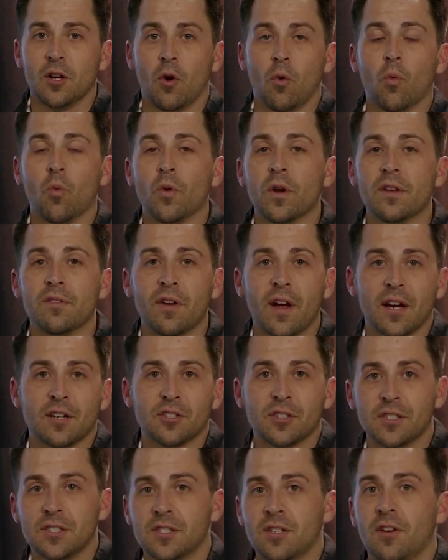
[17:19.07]
know, we've
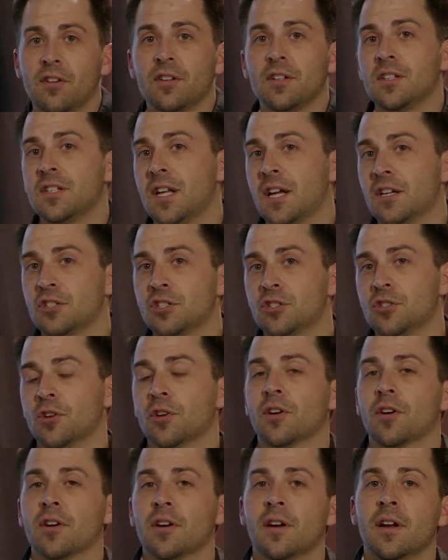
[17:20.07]
actually started to test
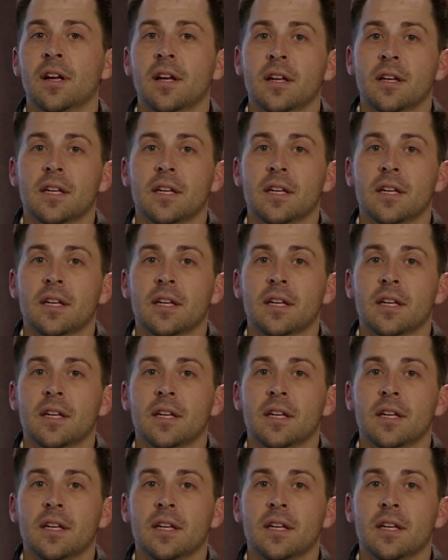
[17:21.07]
sugar